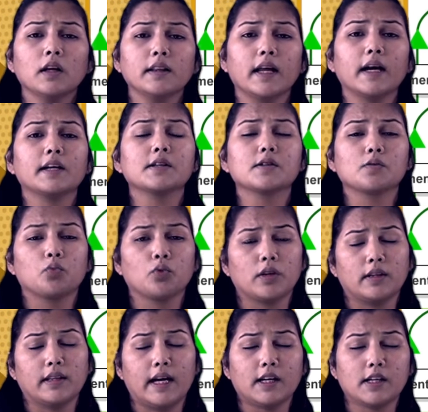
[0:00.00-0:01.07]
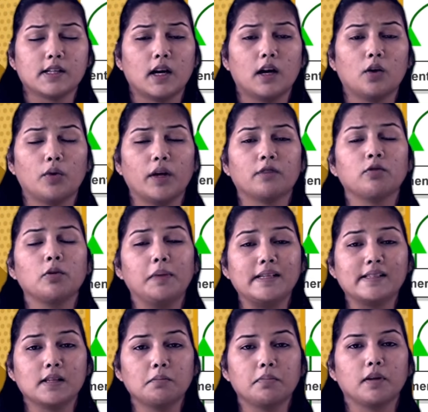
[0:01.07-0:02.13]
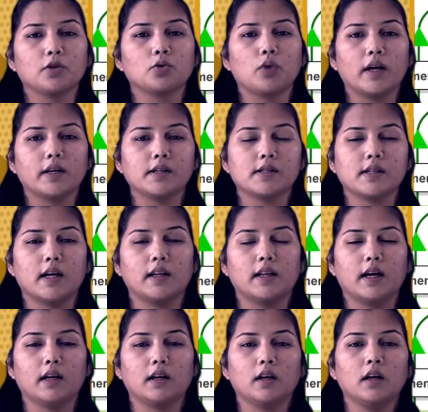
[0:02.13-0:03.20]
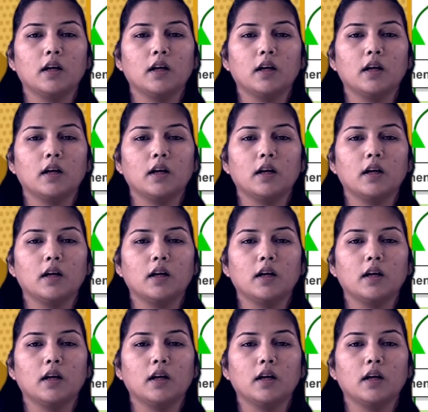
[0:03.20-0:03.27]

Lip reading: That is how it will be simpler to understand that.